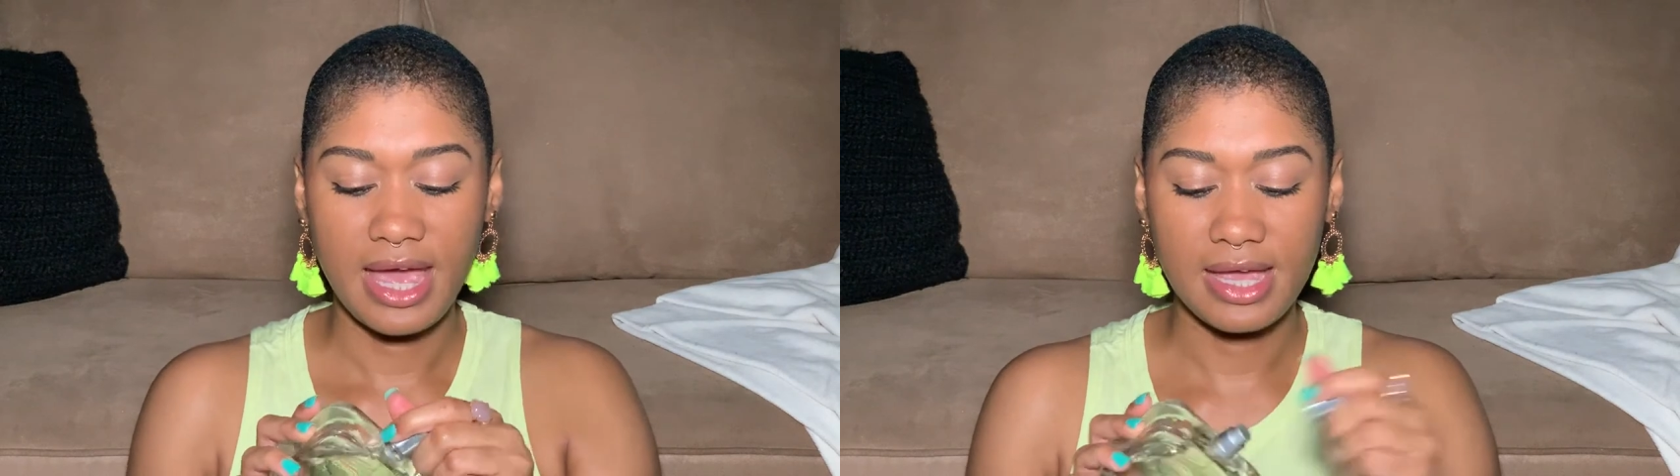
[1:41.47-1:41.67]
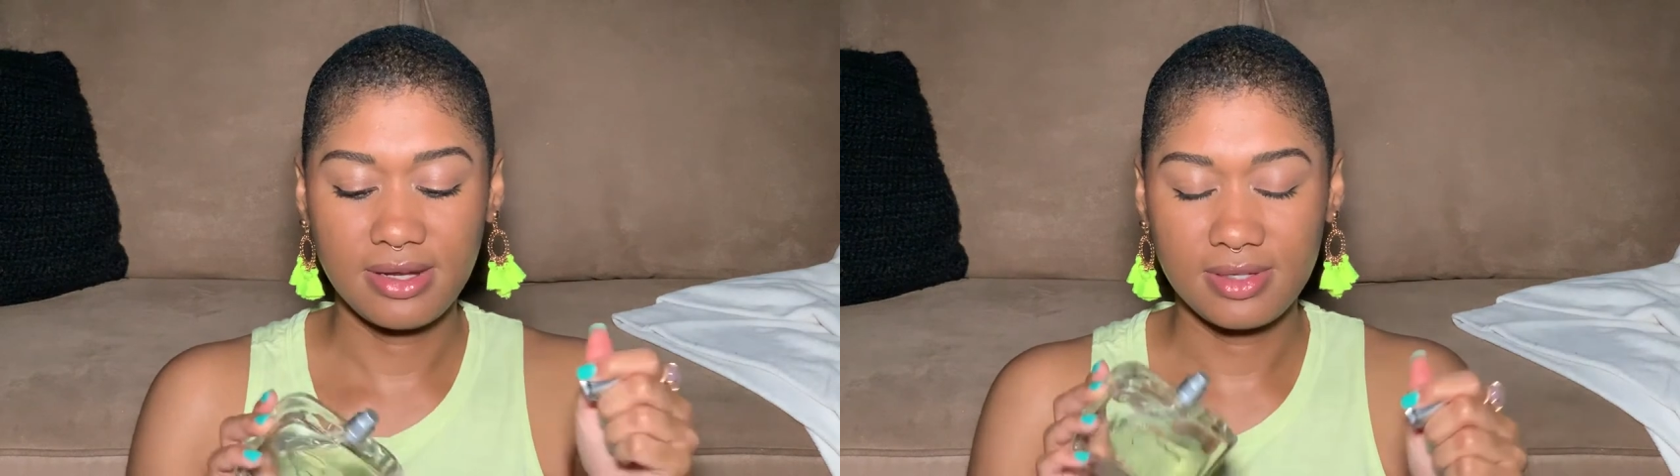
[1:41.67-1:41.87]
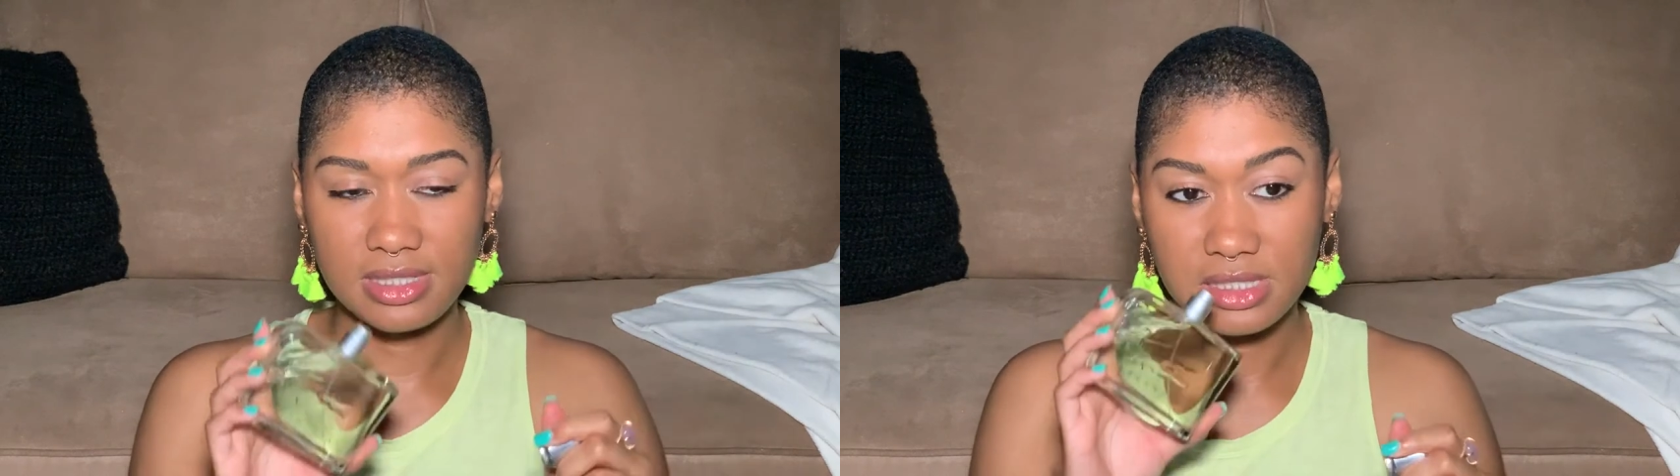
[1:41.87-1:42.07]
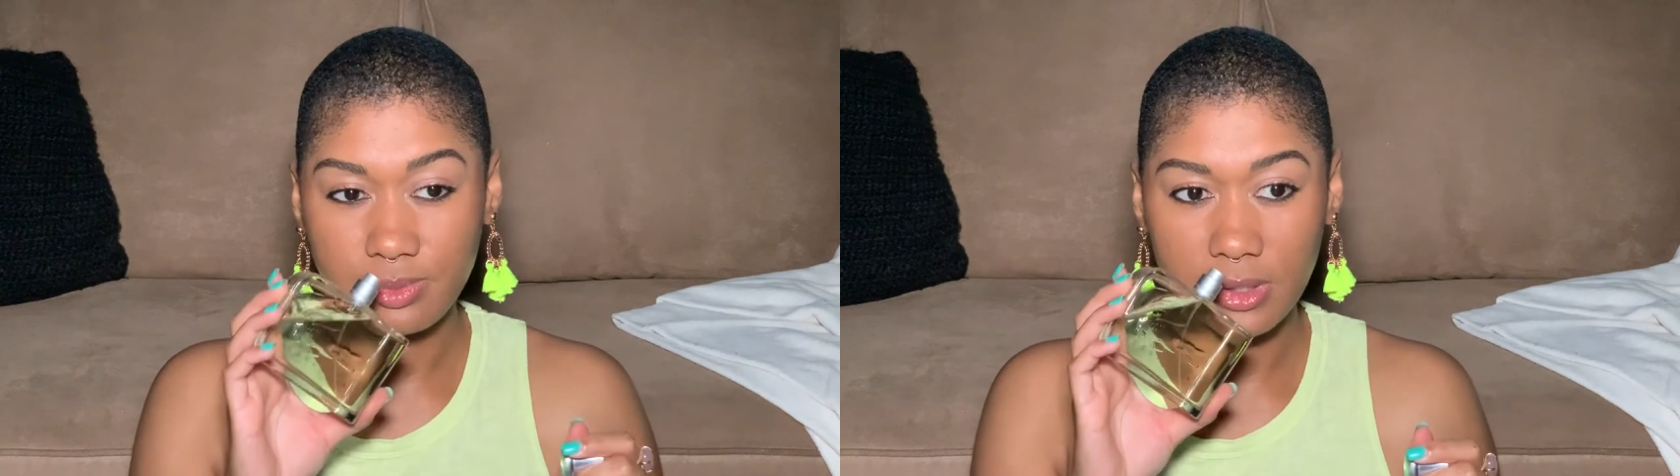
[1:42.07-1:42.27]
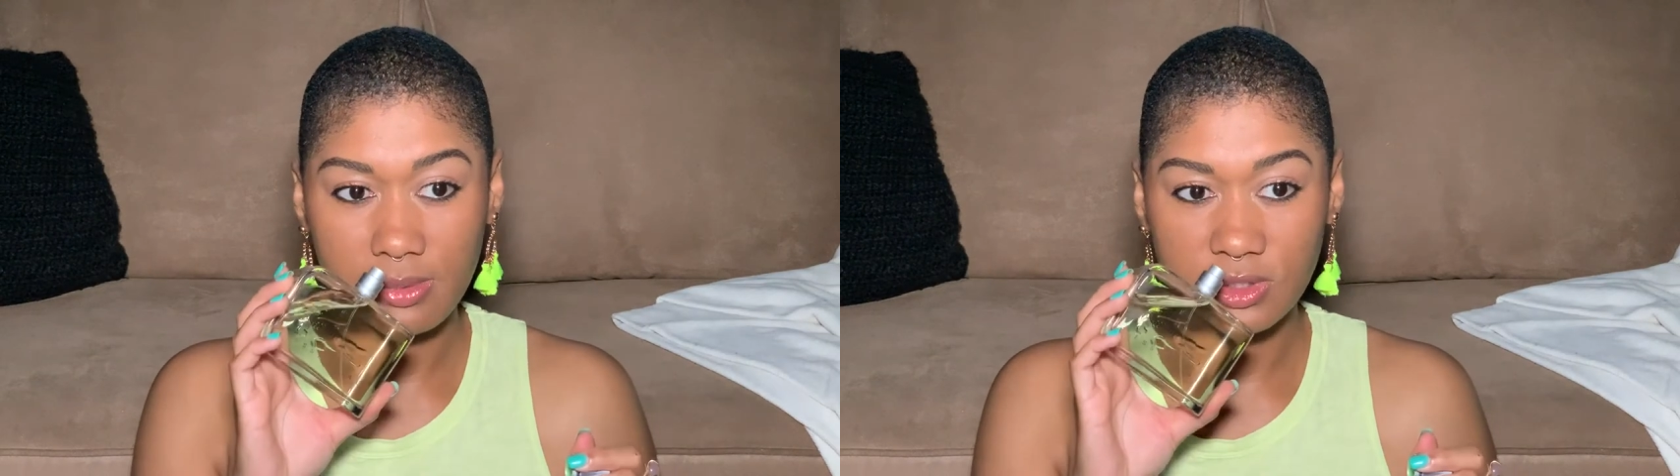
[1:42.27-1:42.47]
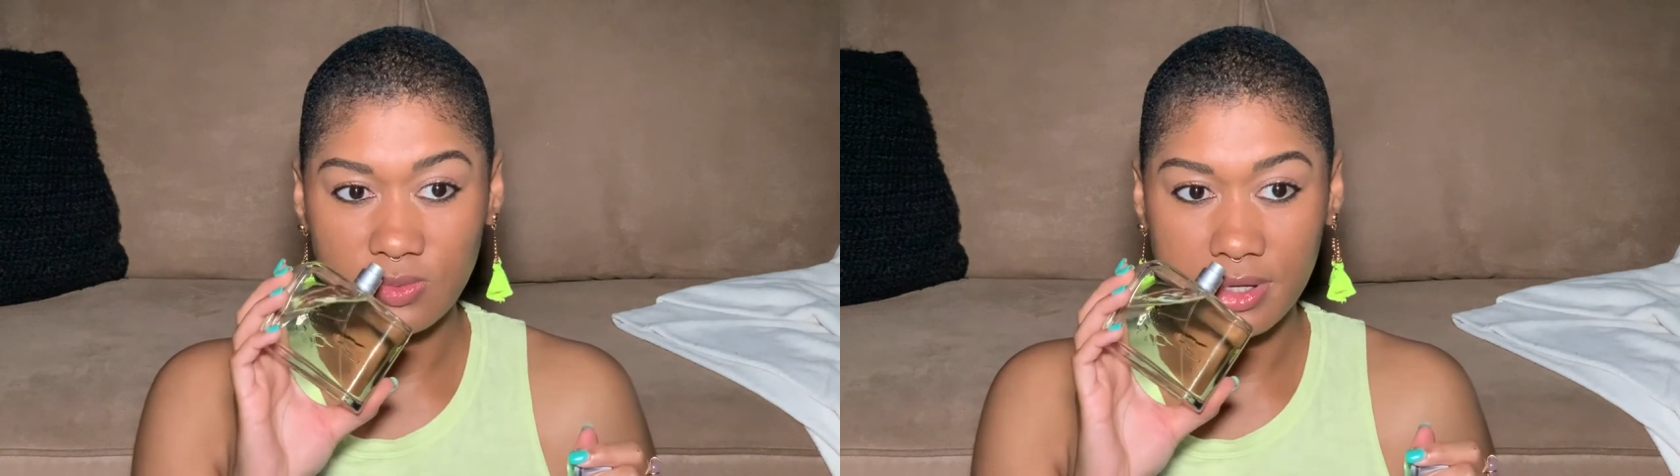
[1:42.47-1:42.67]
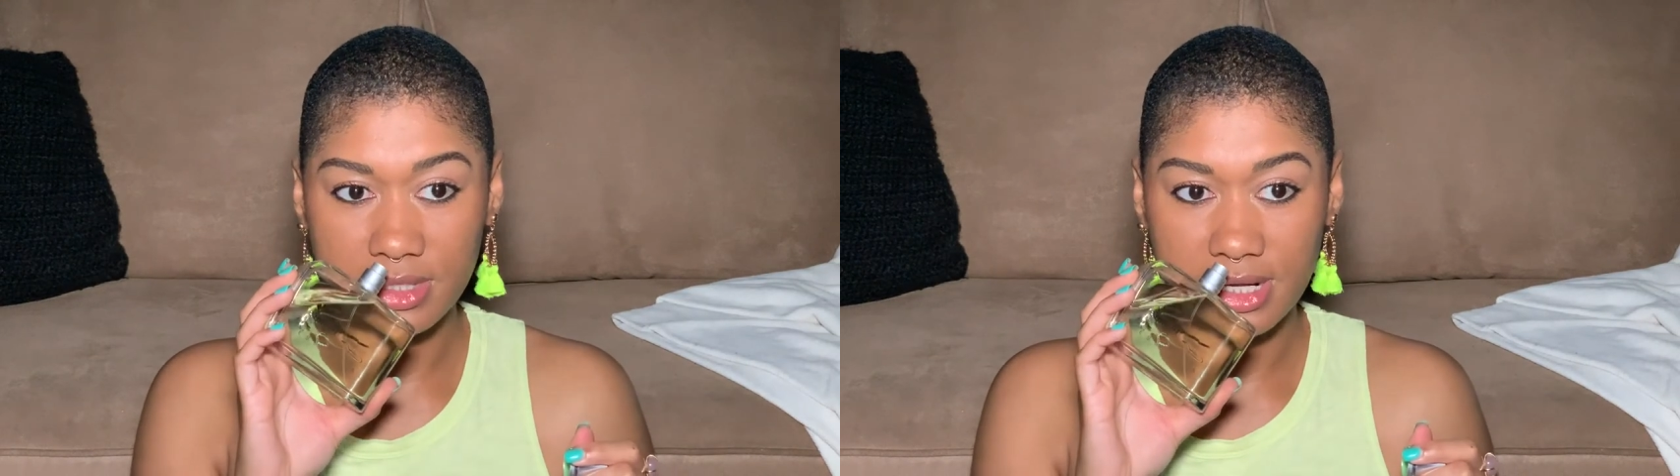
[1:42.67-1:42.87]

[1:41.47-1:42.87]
And this is pretty much one